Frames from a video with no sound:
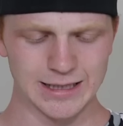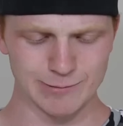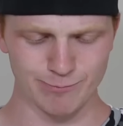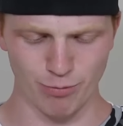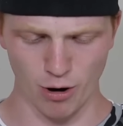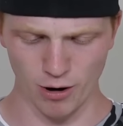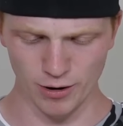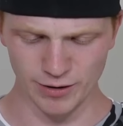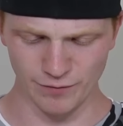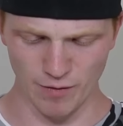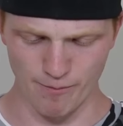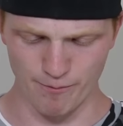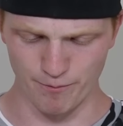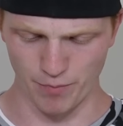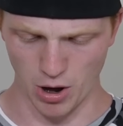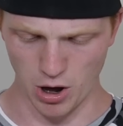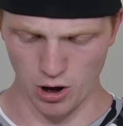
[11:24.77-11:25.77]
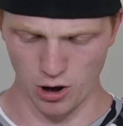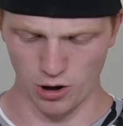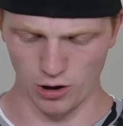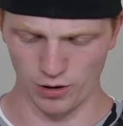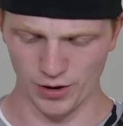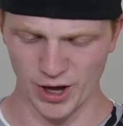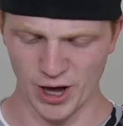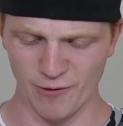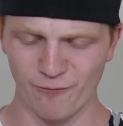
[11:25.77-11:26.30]
It's part of a
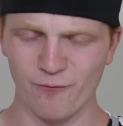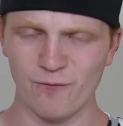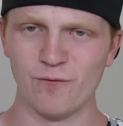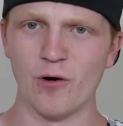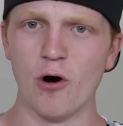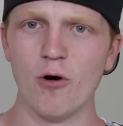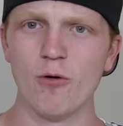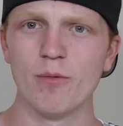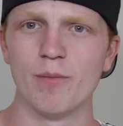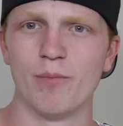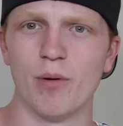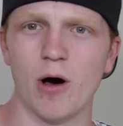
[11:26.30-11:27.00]
ball, a foam